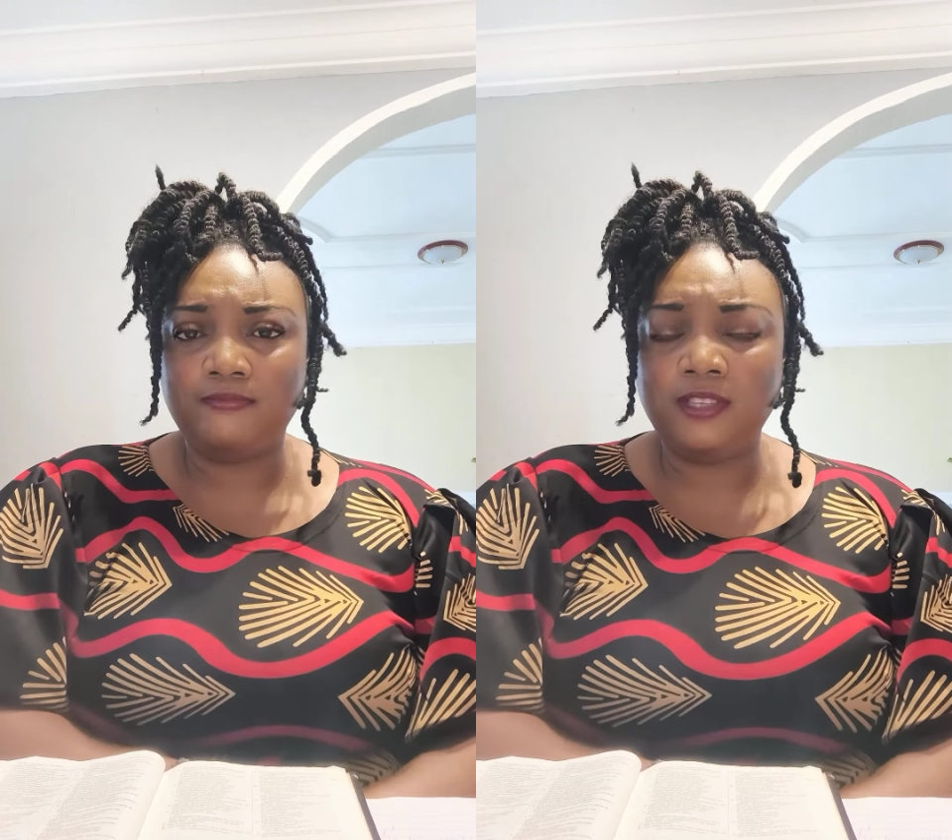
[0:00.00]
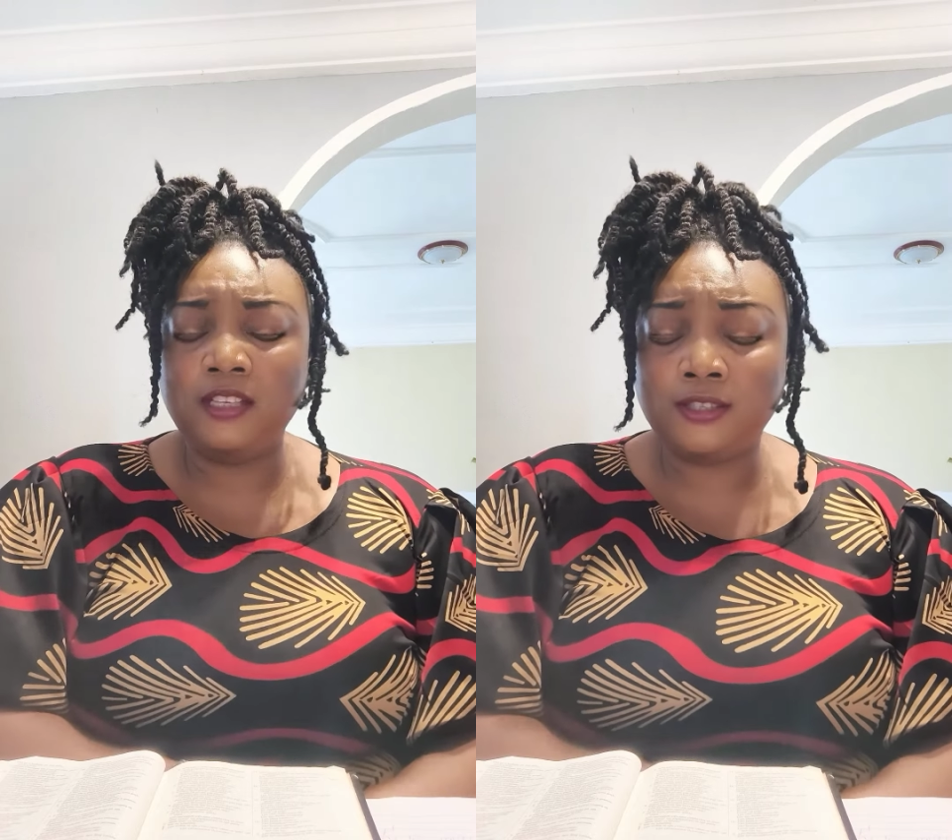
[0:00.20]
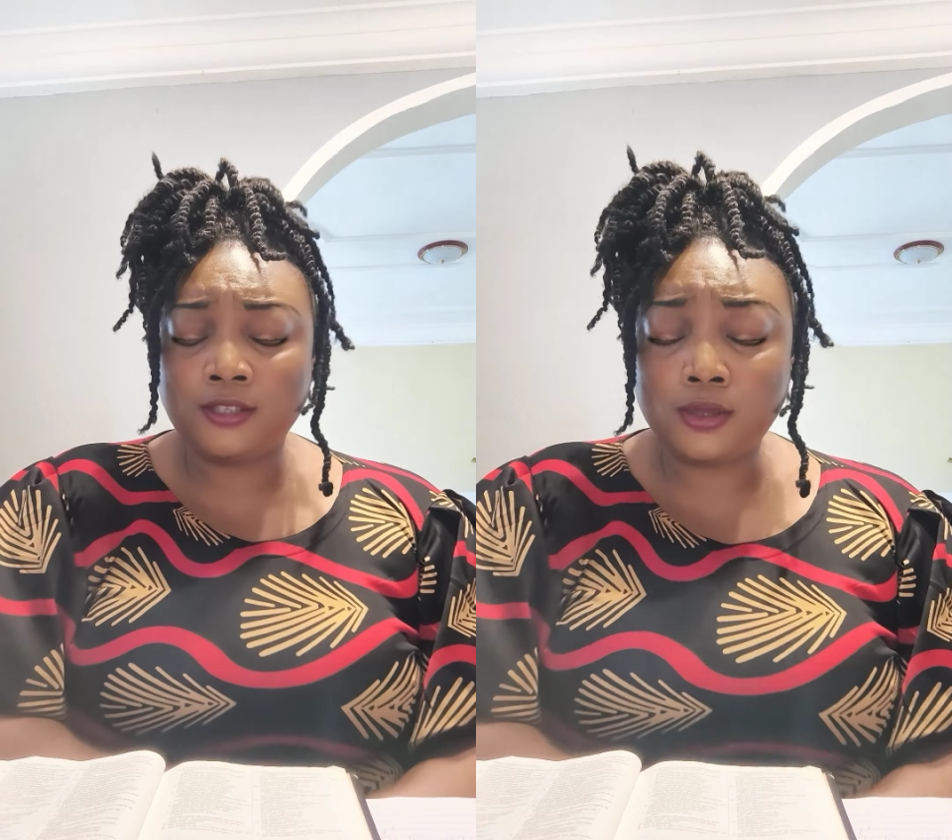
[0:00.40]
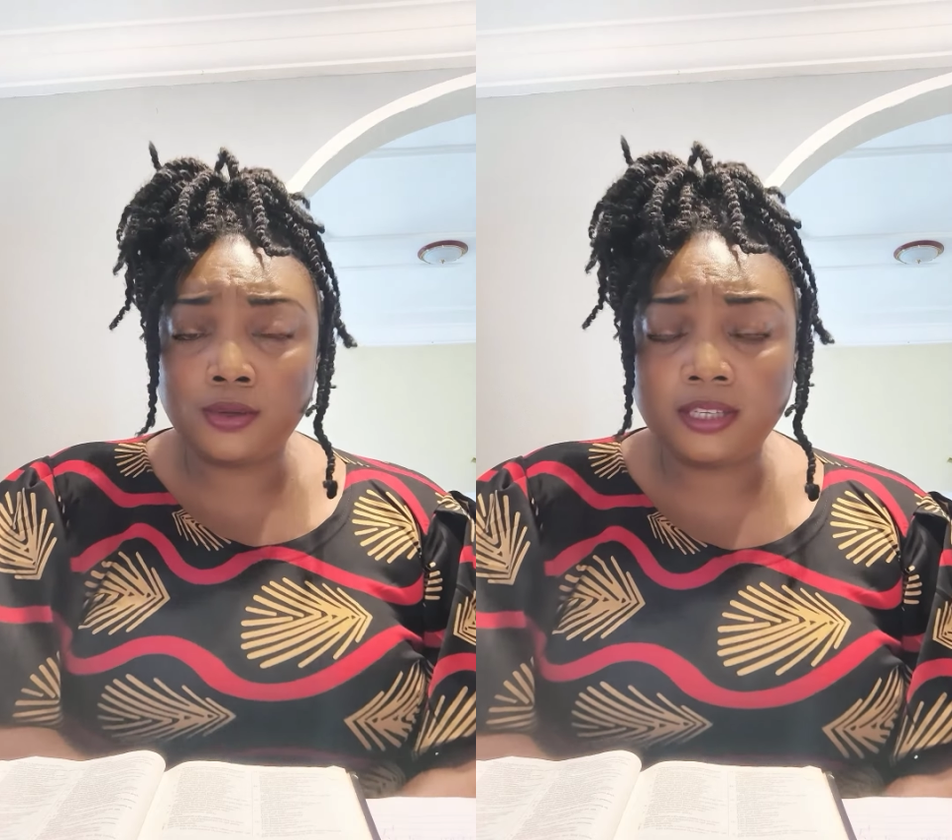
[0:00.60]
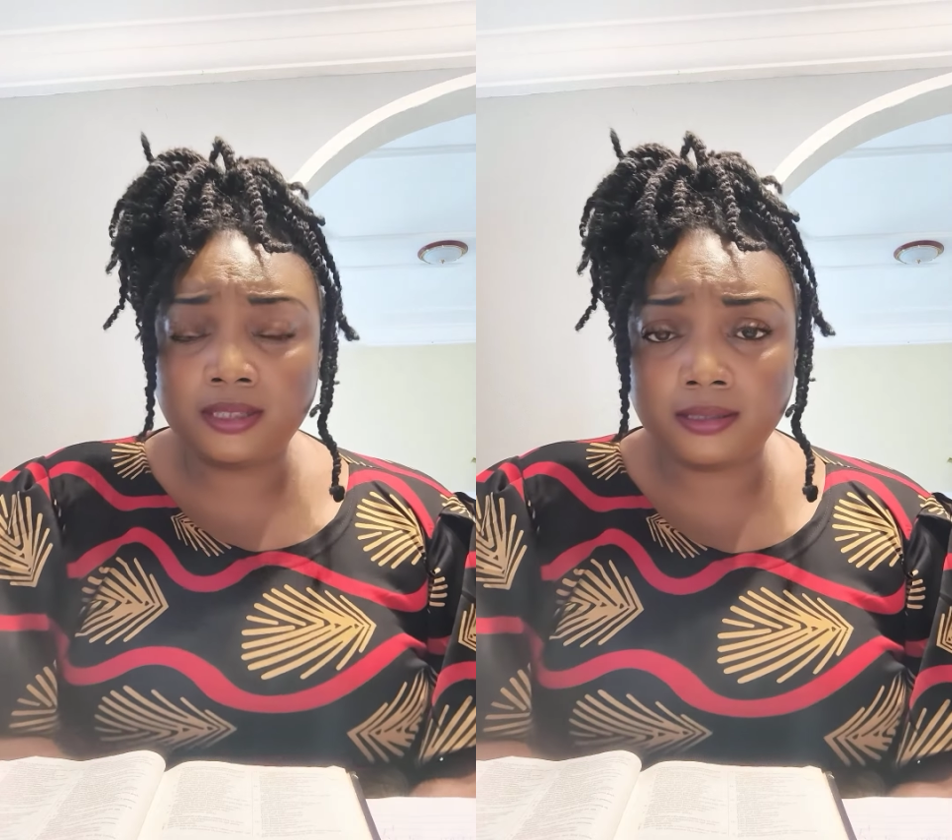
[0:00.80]
is
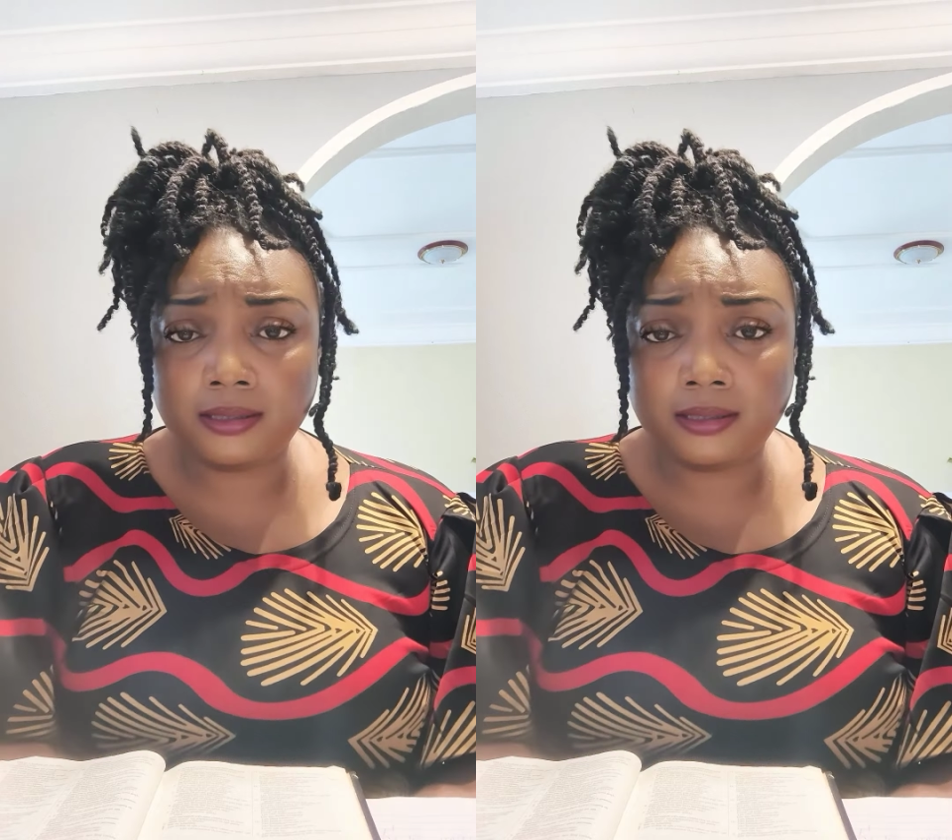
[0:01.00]
solid.